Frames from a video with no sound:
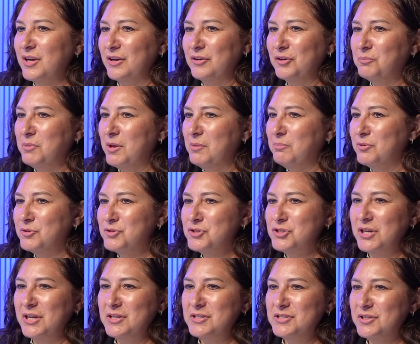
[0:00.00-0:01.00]
I know people
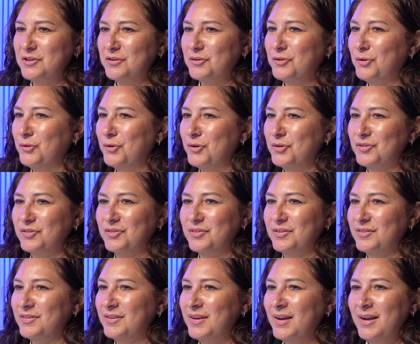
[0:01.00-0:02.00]
change their
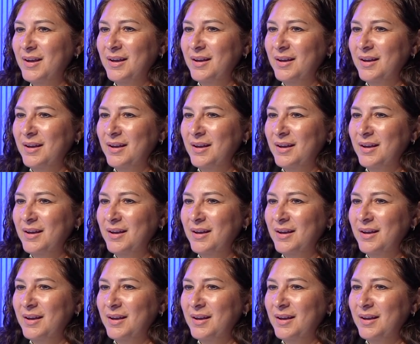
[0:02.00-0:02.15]
courses,